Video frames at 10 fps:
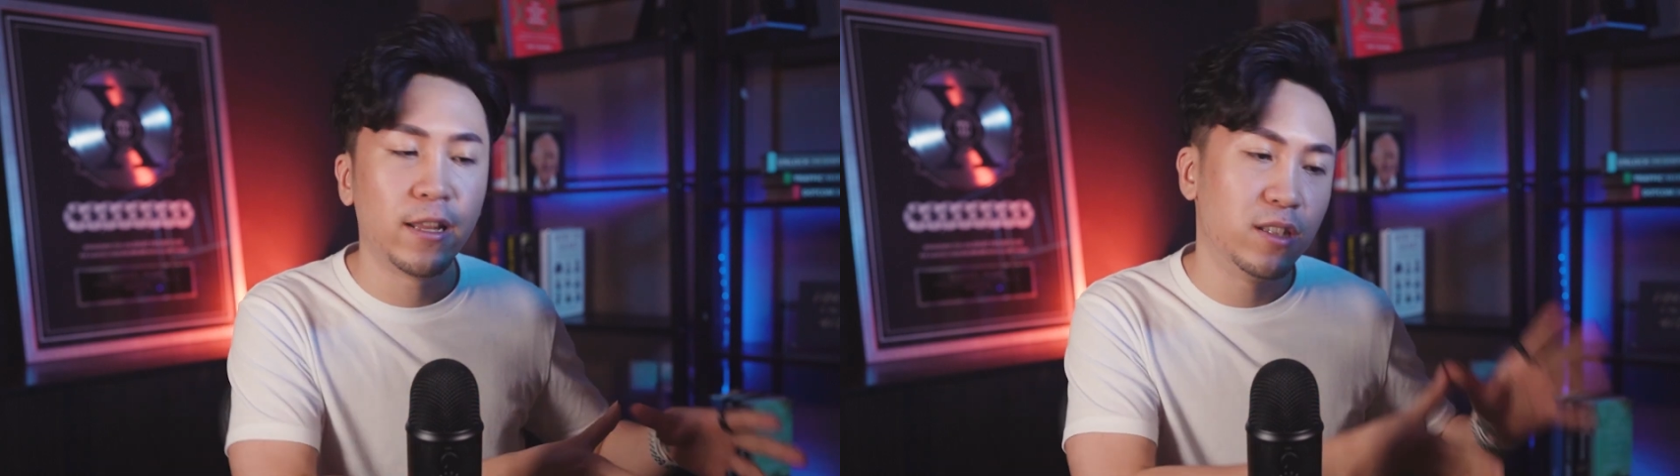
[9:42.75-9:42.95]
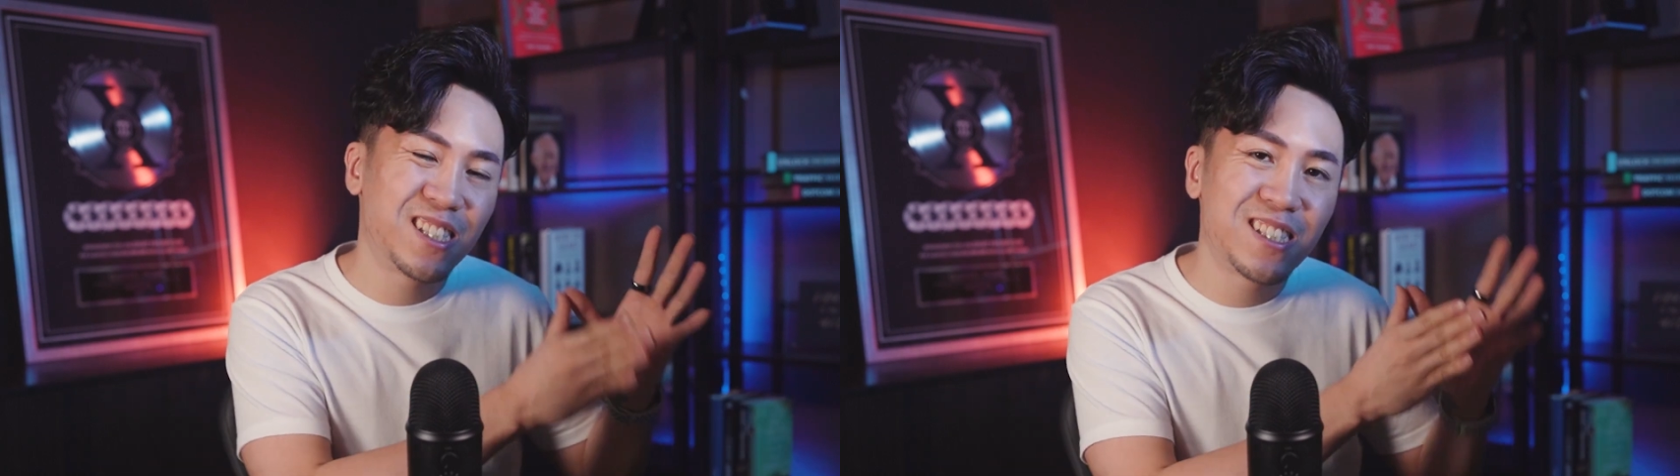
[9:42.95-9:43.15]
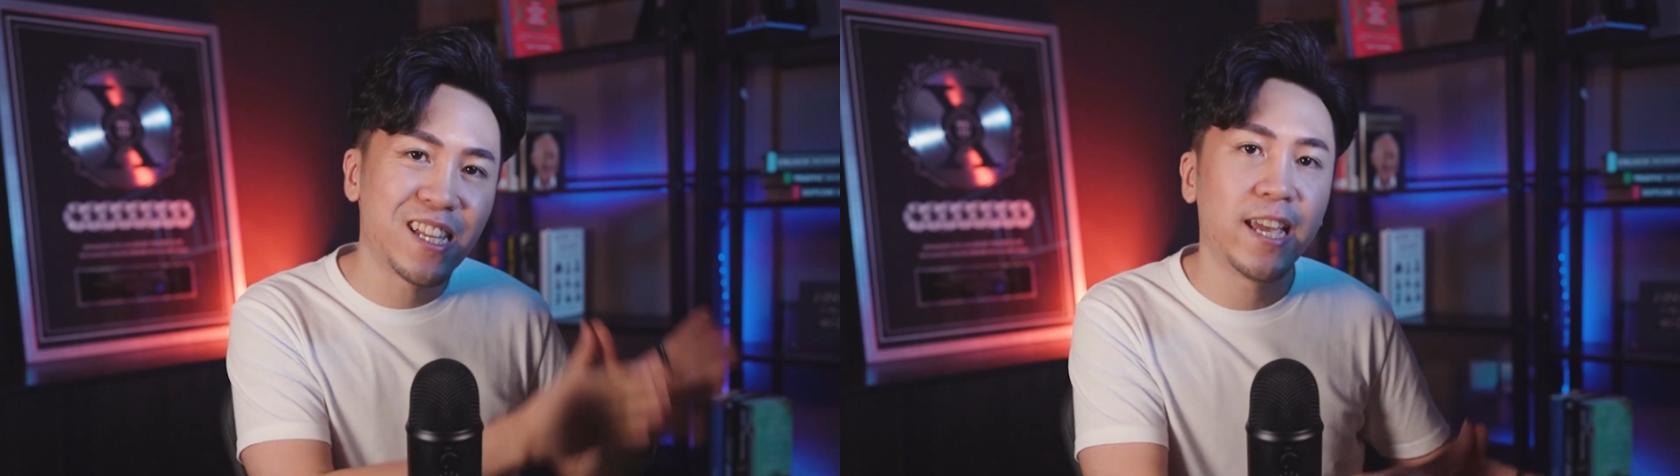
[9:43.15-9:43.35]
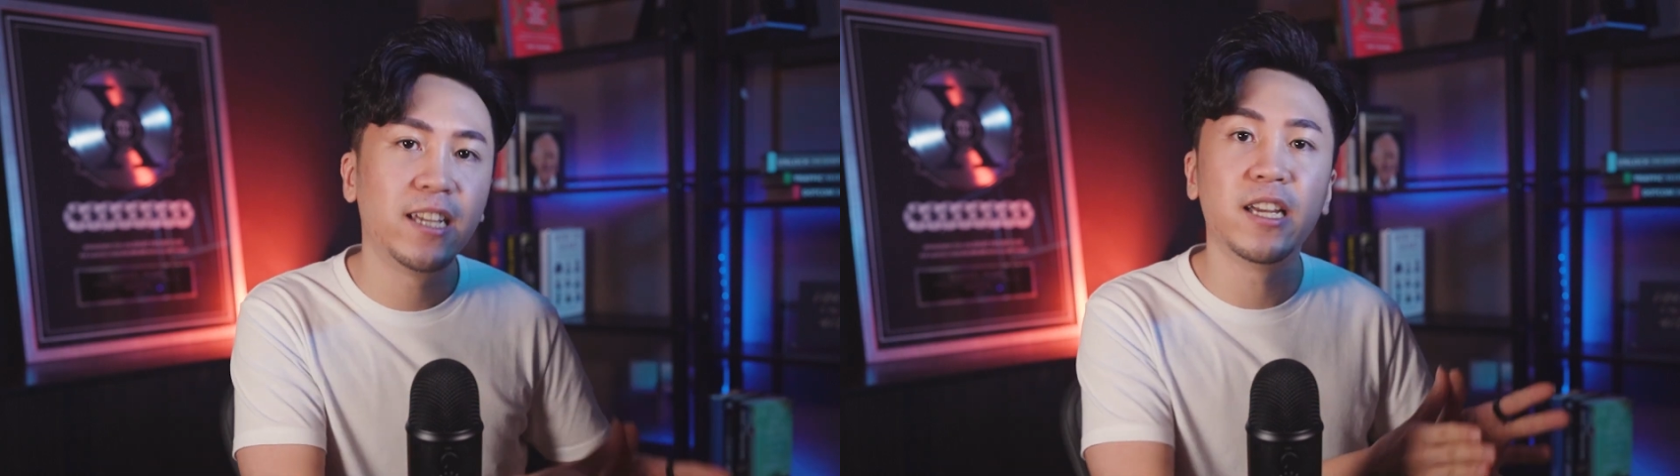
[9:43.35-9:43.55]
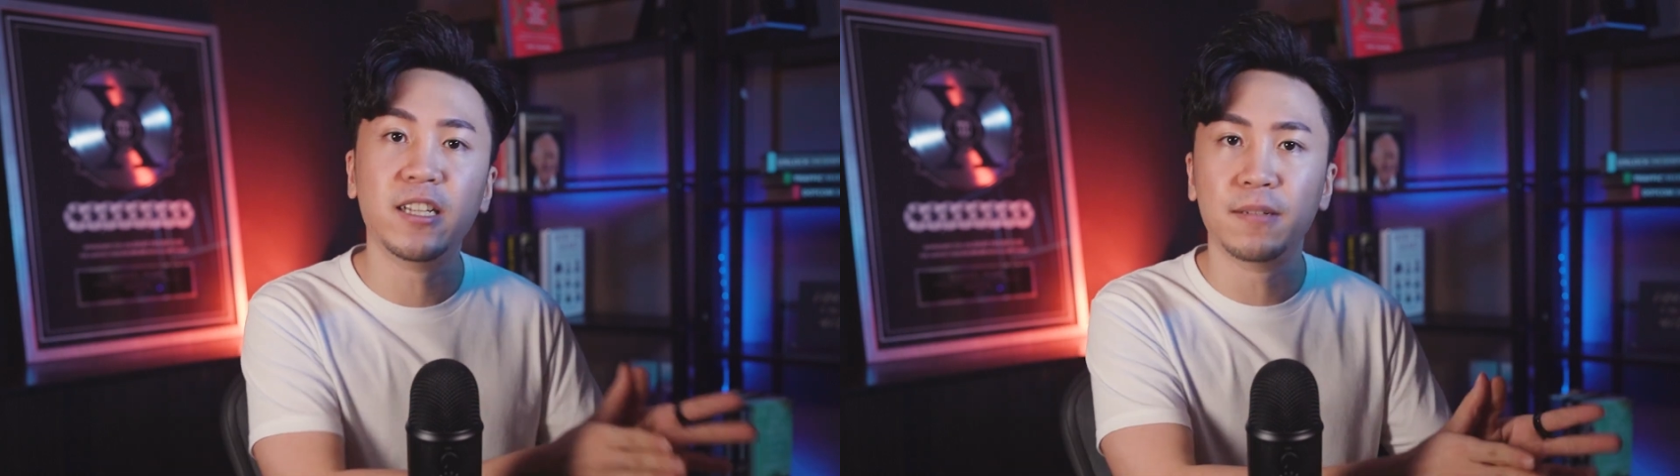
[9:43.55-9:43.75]
and
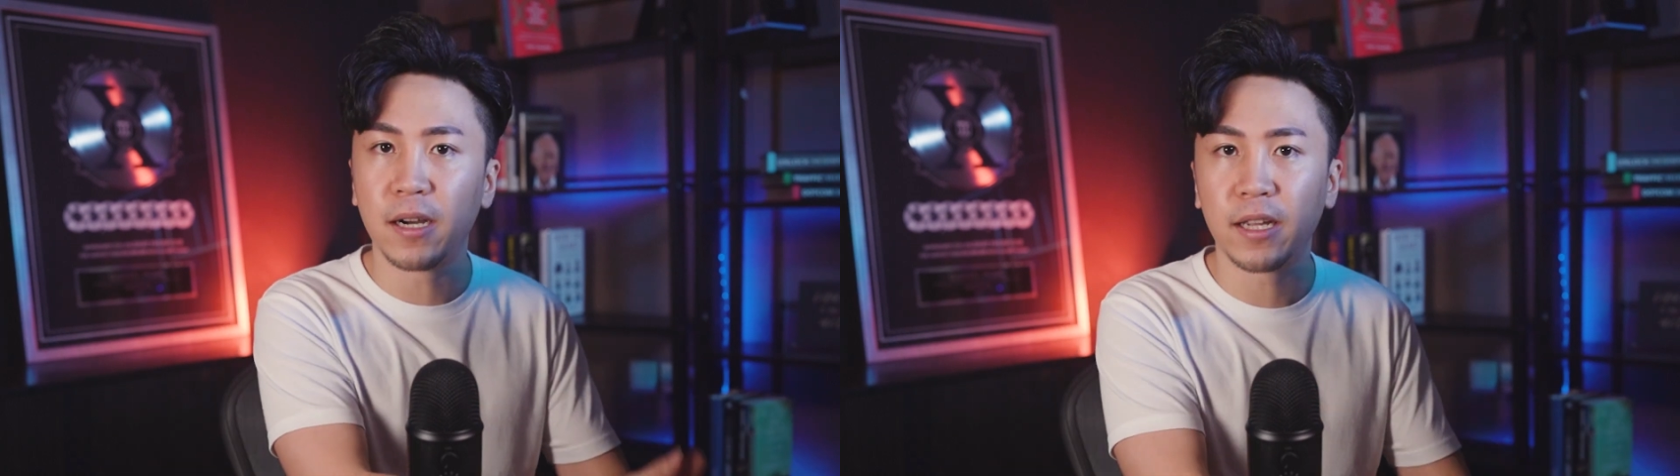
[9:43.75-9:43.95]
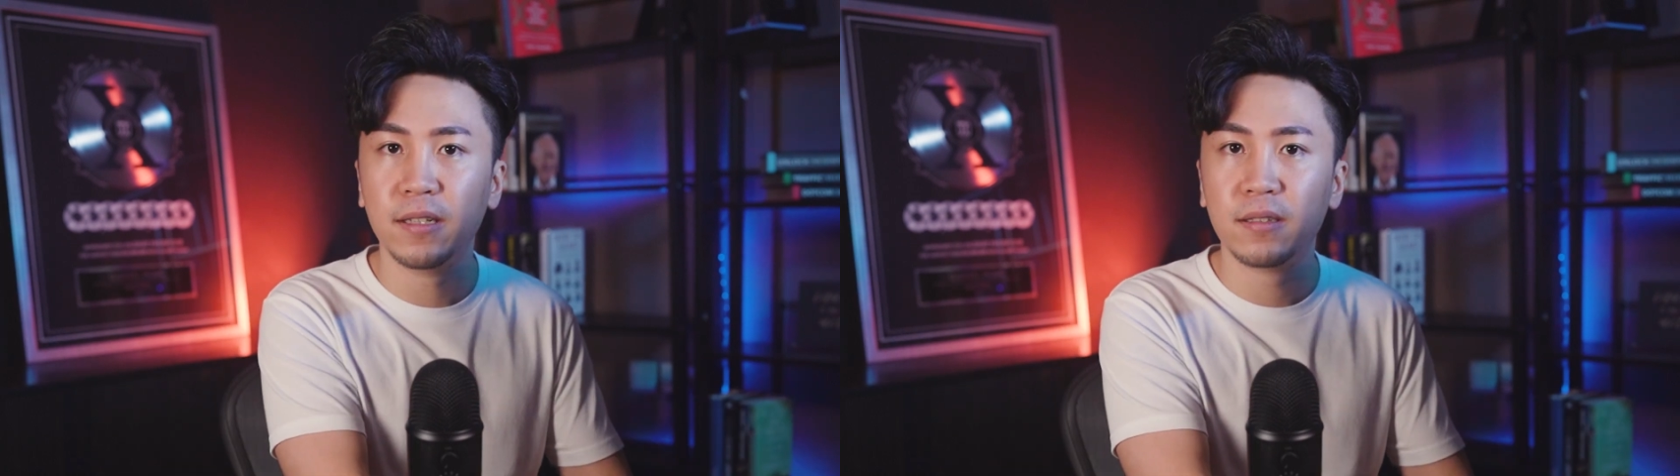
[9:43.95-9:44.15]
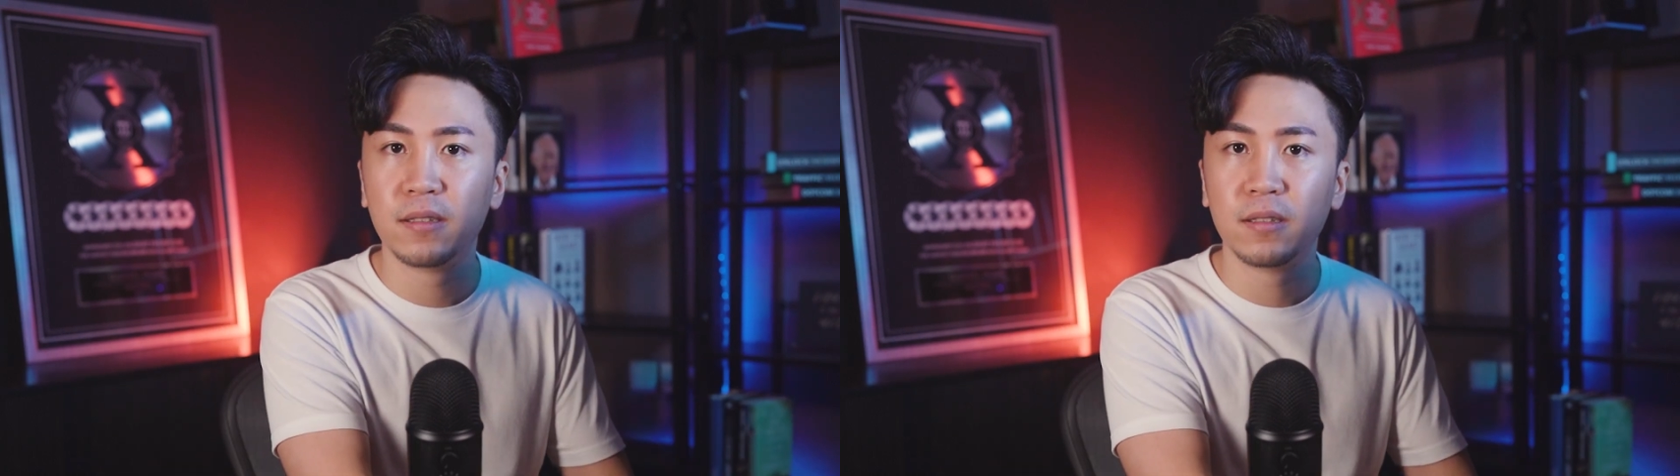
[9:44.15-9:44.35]
staying in the market.